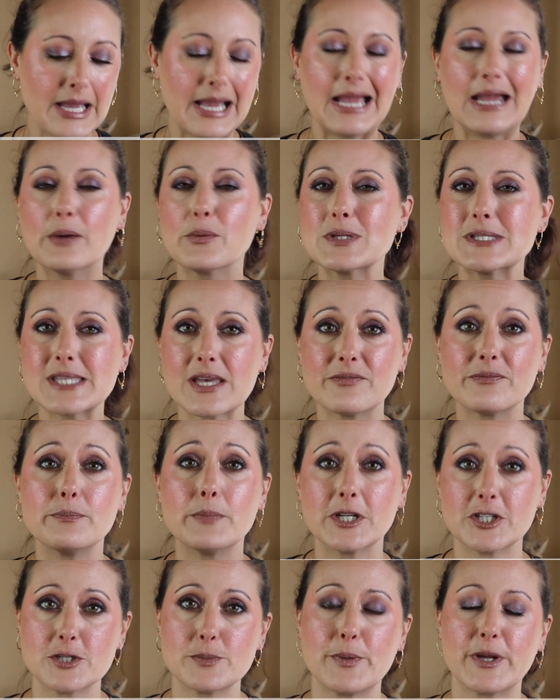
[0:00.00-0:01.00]
I always have
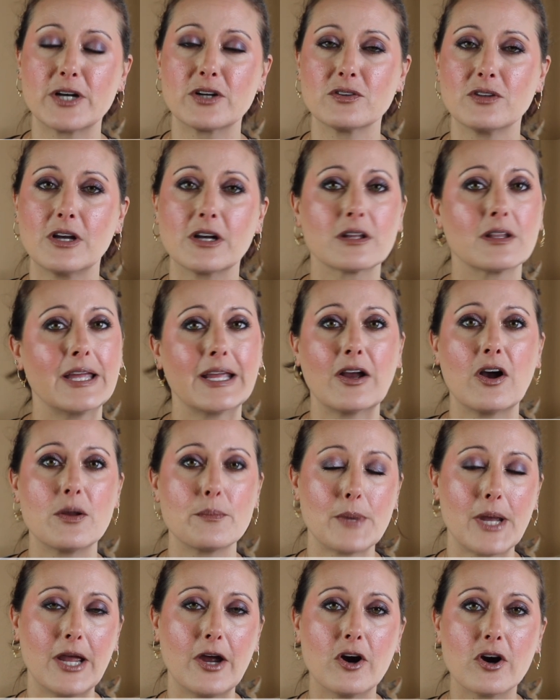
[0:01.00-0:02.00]
much better luck like
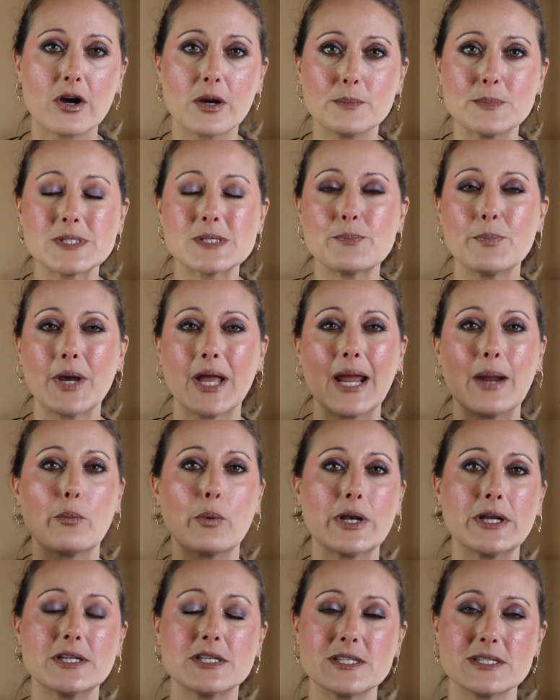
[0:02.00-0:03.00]
on my arms, but I
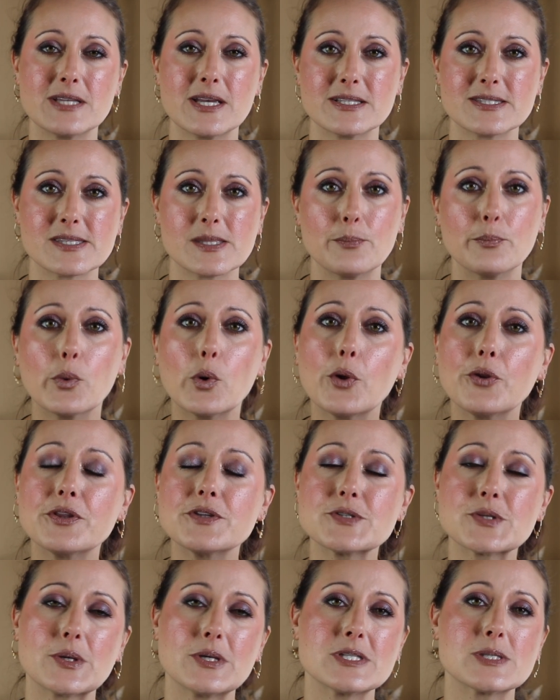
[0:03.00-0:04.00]
wanted to test them
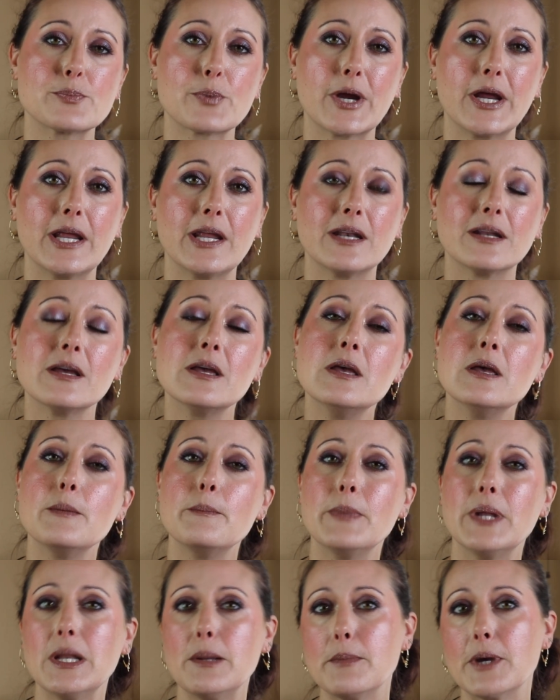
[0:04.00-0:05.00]
both. So I sprayed
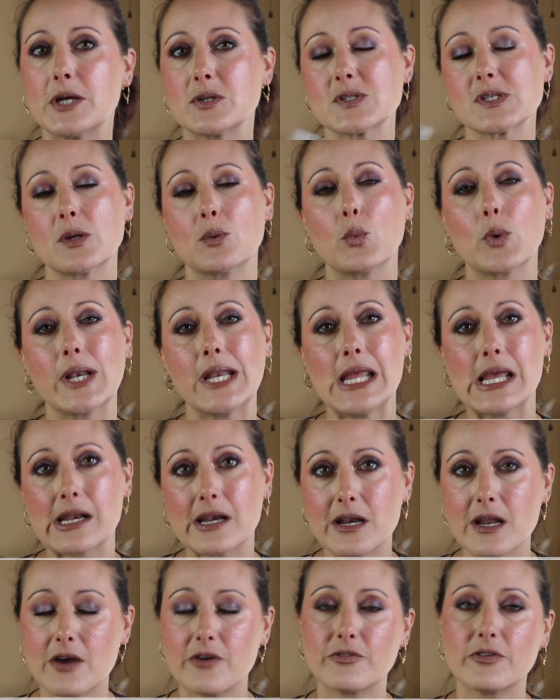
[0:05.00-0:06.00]
Minnie Mouse on one
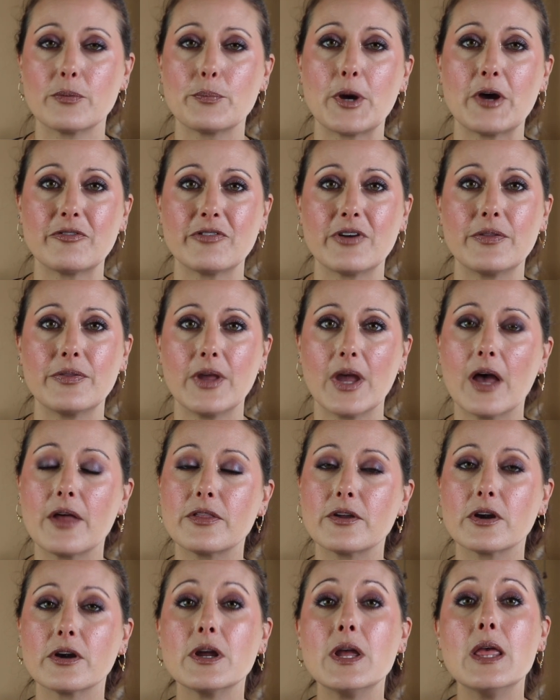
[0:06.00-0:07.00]
hand and Hufflepuff on the
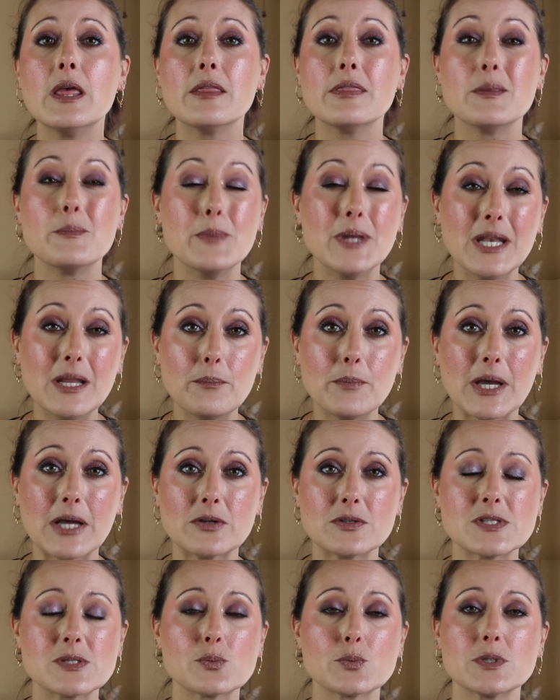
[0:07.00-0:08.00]
other. The Minnie
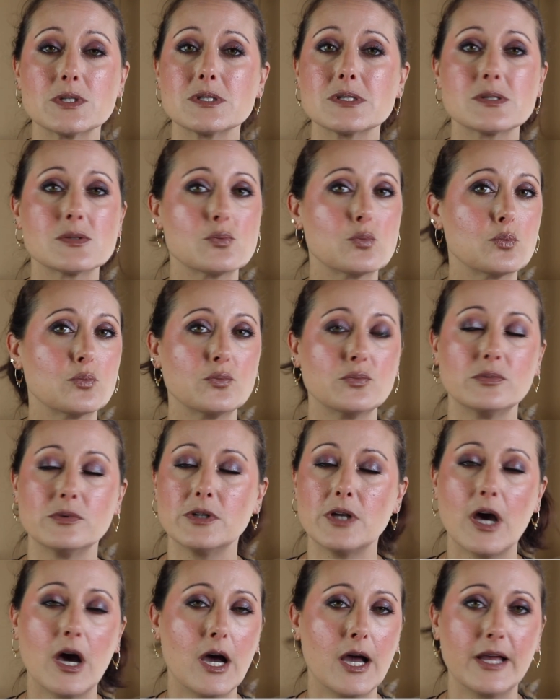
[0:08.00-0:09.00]
Mouse was
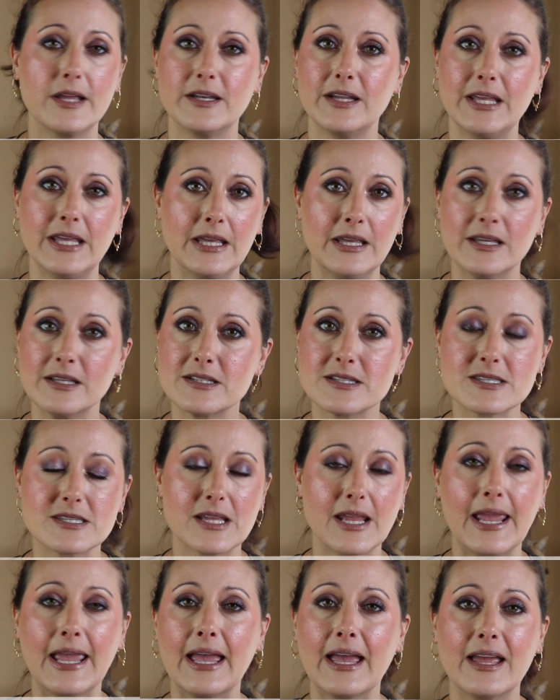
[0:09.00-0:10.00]
not it
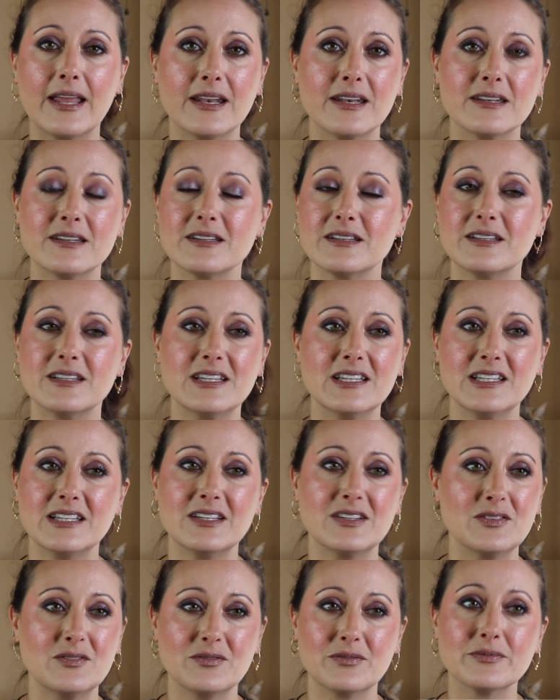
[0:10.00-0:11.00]
and
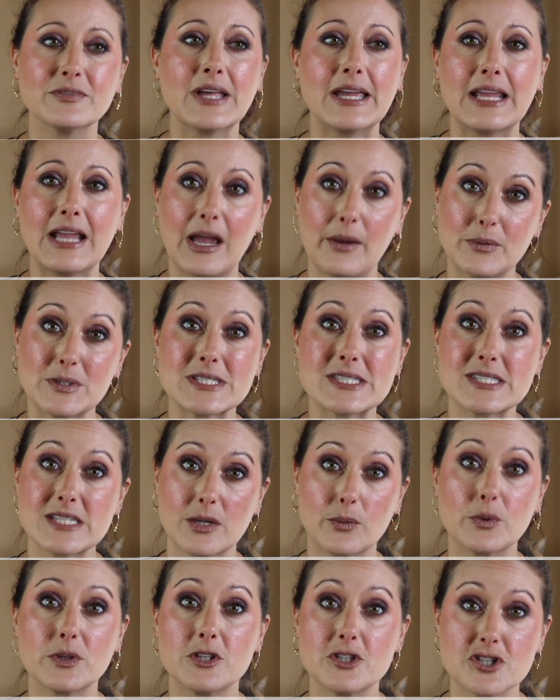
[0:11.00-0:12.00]
like I would
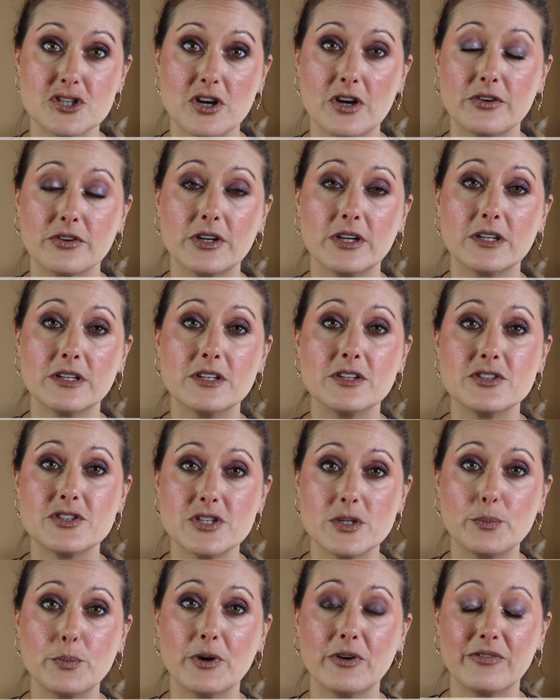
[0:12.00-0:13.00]
stick with the genre
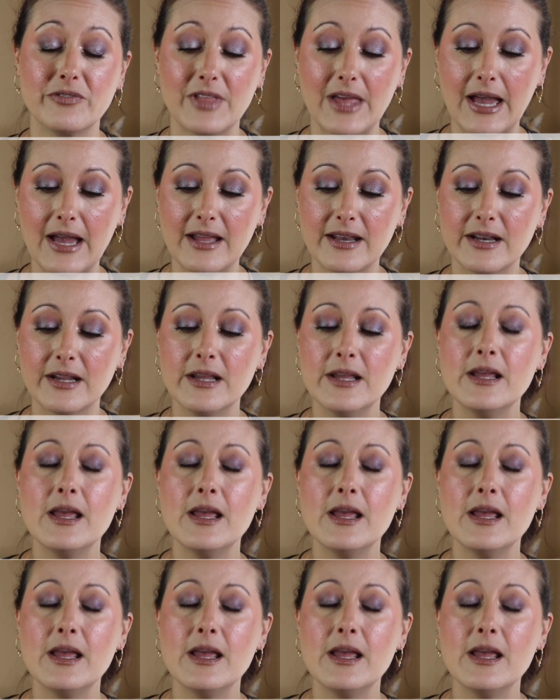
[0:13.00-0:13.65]
dupe of that.